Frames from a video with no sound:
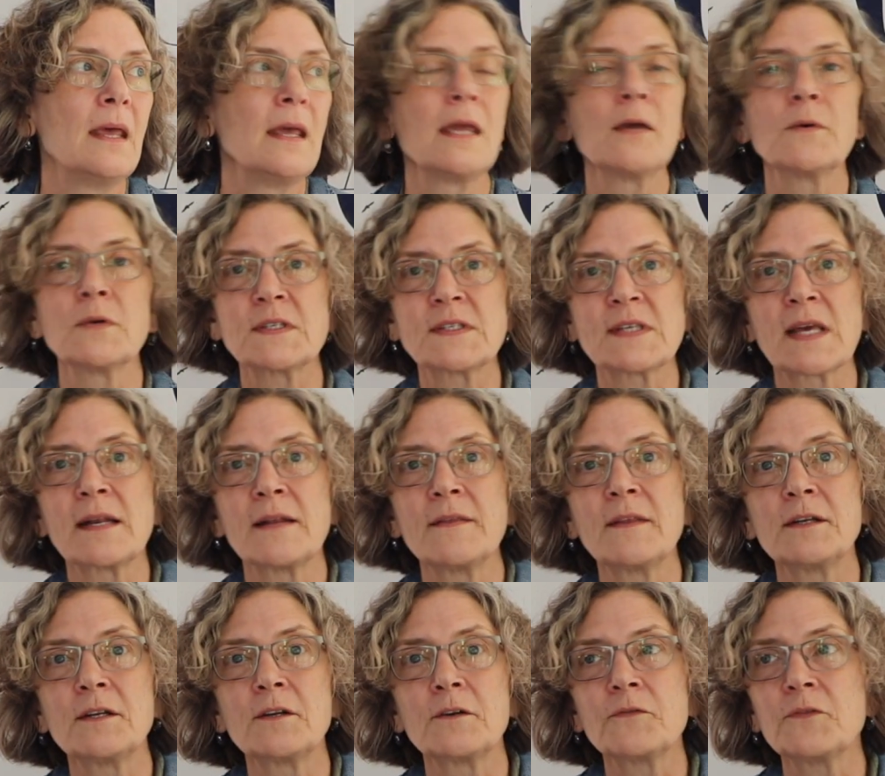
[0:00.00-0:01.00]
it was set in
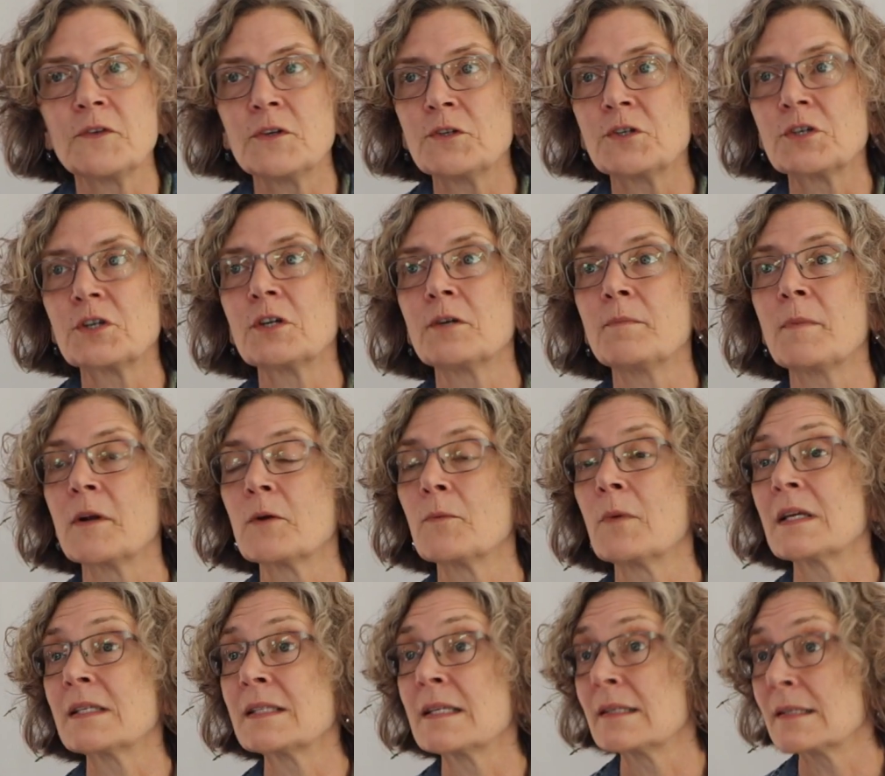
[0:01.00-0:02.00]
the near future, but it
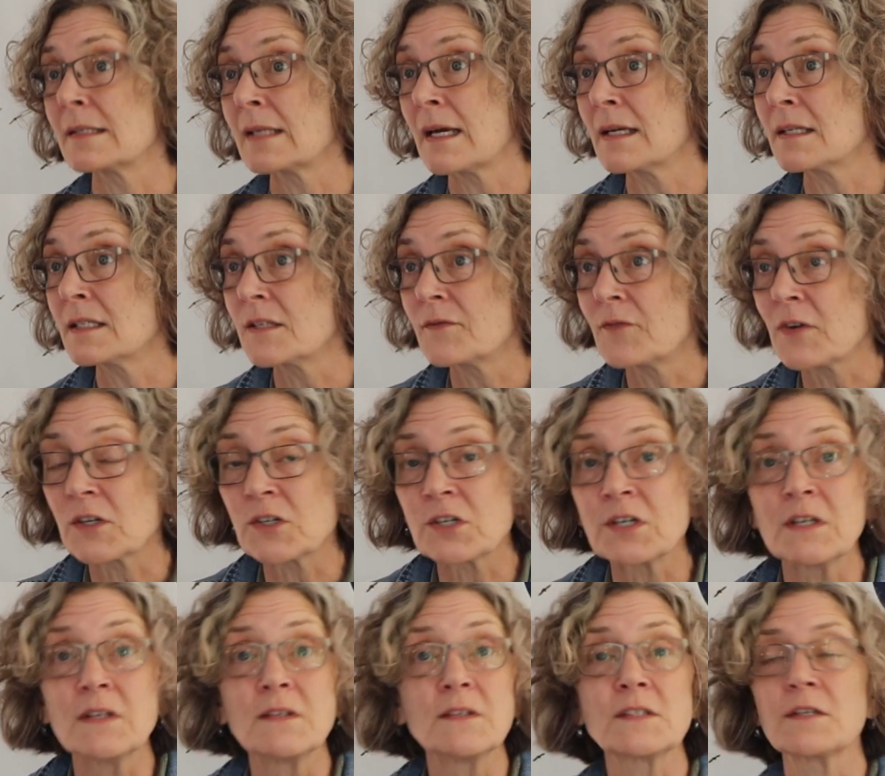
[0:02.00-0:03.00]
wasn't science
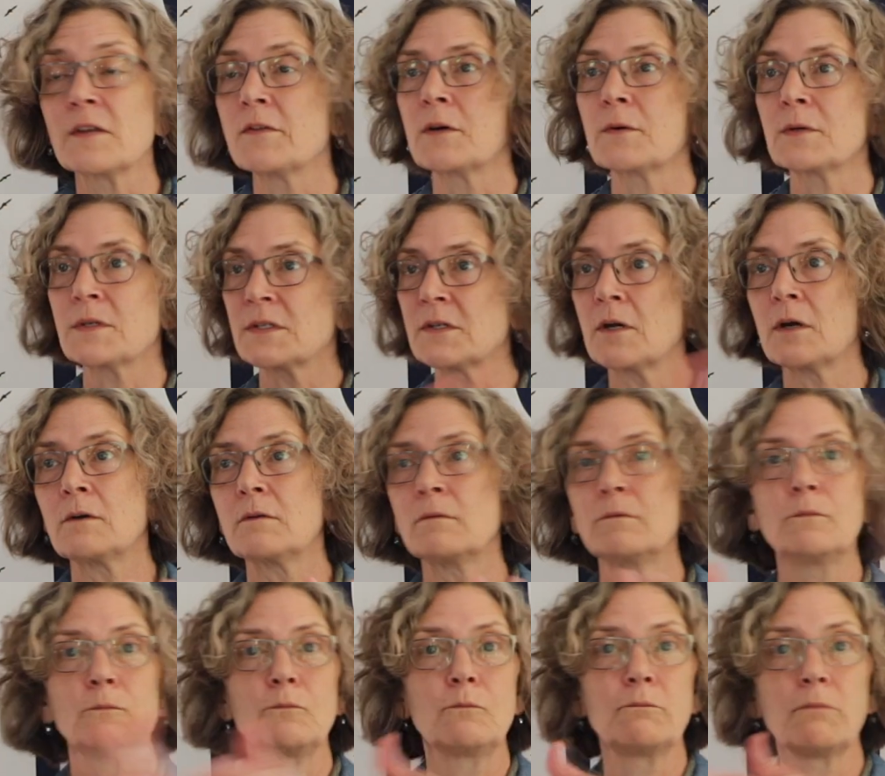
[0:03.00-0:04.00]
fiction, so there was no,